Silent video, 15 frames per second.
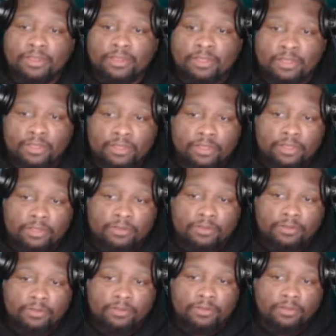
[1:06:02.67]
uh,
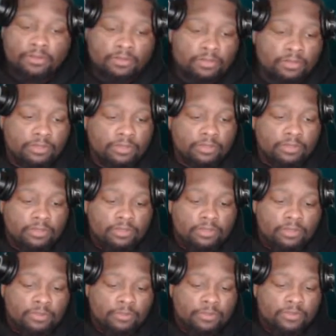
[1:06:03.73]

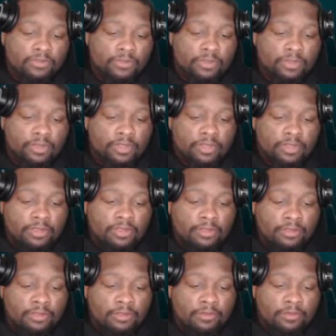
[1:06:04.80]
the what you call it
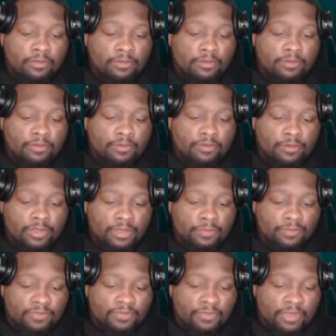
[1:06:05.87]
the
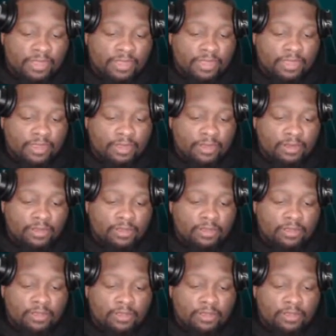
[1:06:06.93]
website. Uh,